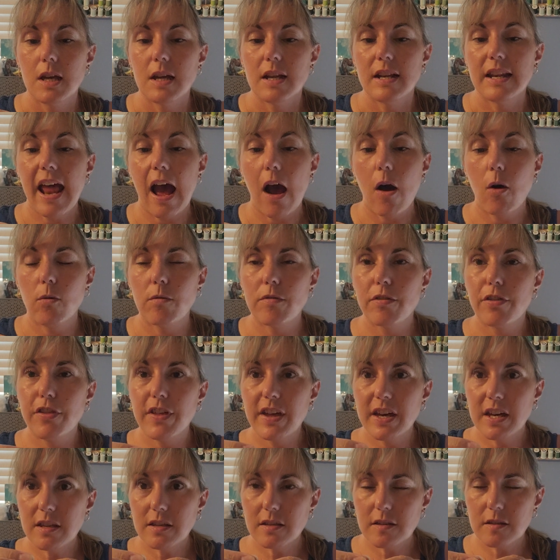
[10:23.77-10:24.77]
now
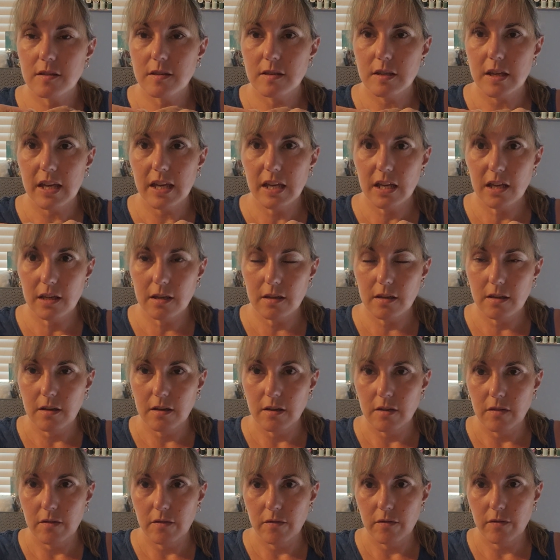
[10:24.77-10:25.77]
this
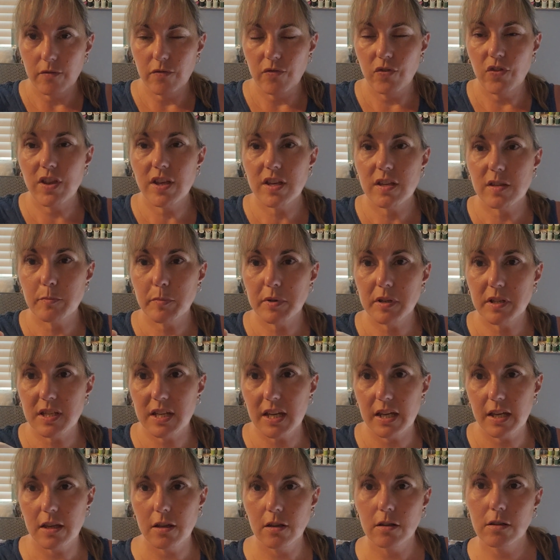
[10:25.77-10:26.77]

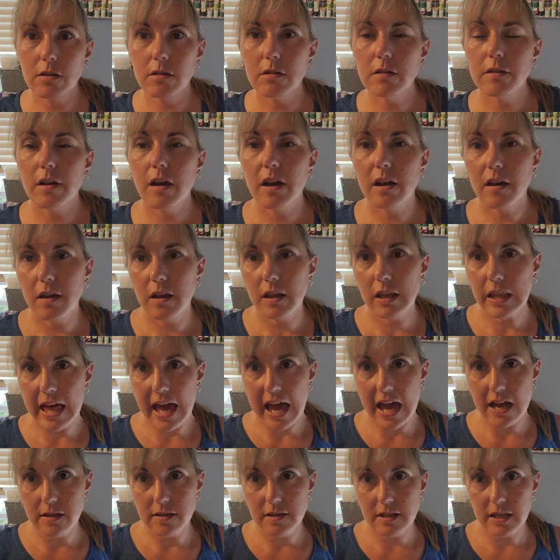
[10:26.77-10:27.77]
particular
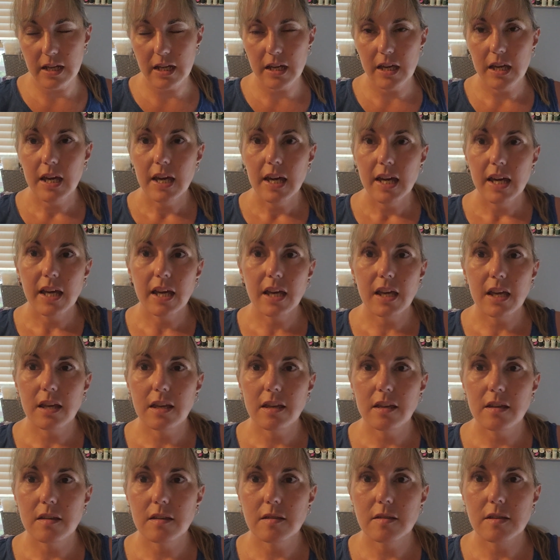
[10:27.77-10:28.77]
elastic
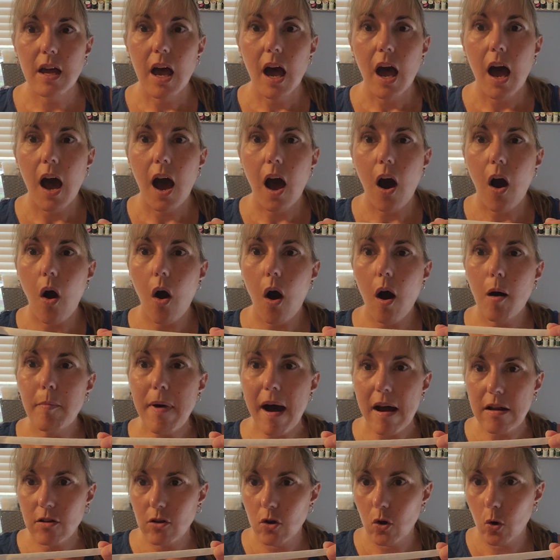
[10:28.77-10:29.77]
is
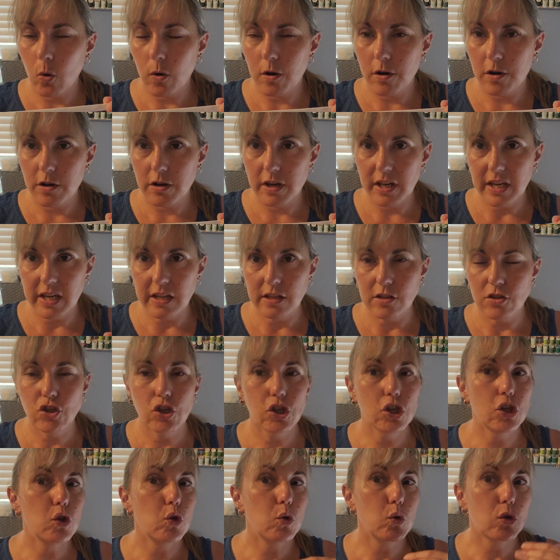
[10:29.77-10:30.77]
about 1/4 inch.
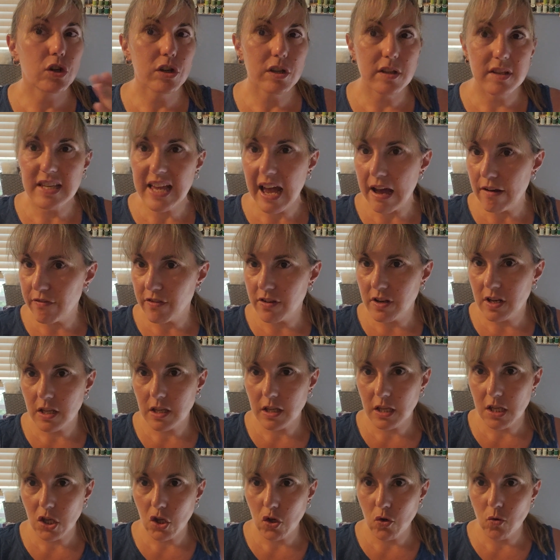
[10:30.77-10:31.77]
You could
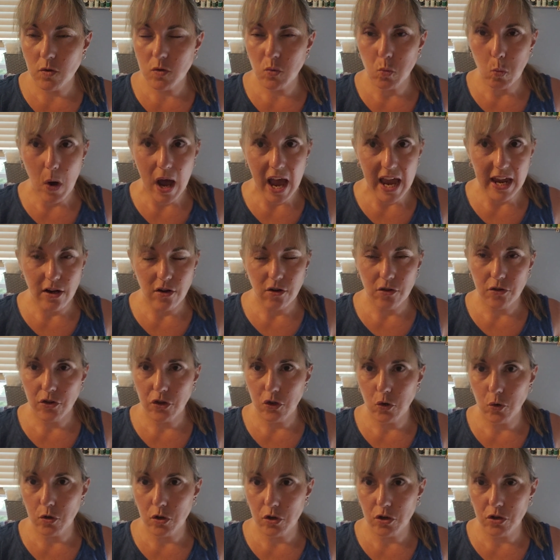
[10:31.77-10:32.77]
definitely use wider,
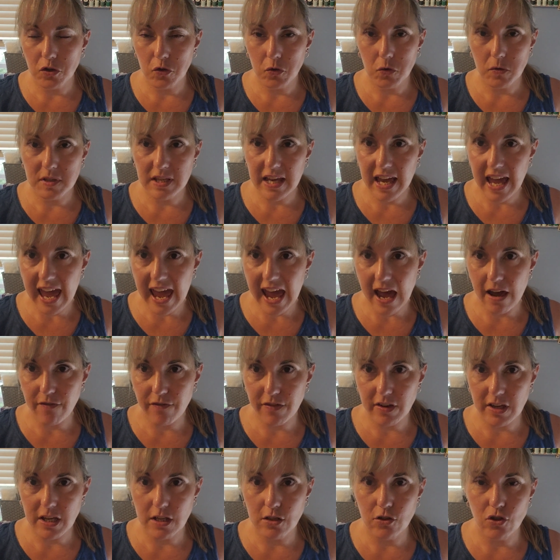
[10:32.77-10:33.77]
you could use a
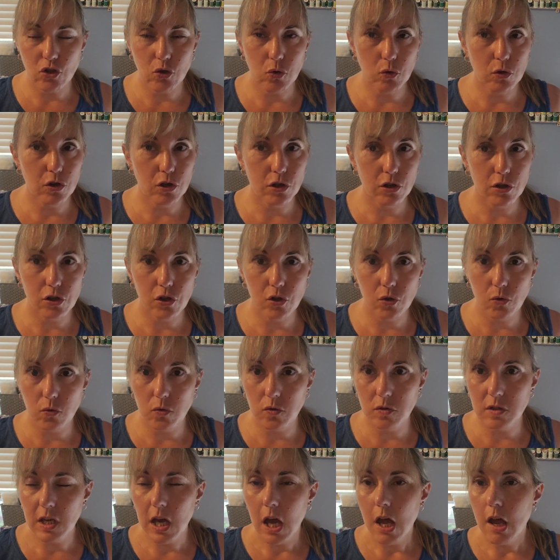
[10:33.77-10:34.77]
1/2 inch, you could
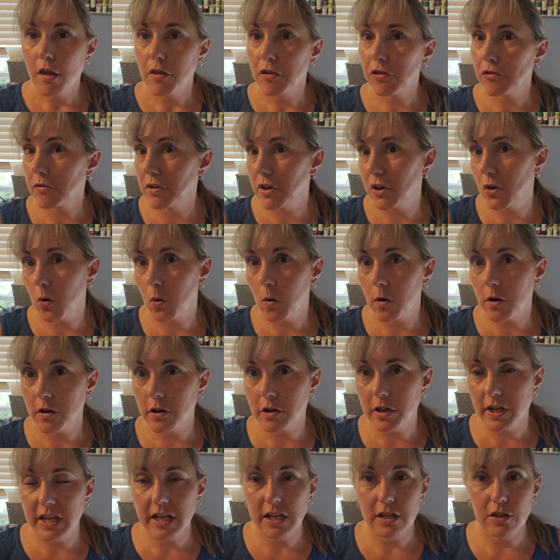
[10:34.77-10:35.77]
use
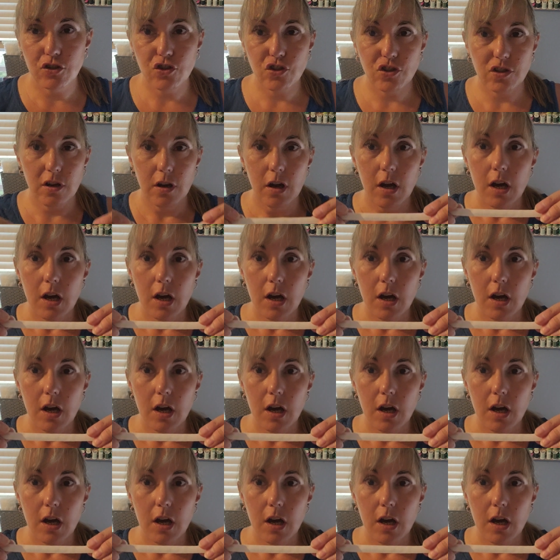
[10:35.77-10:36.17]
3/4 inch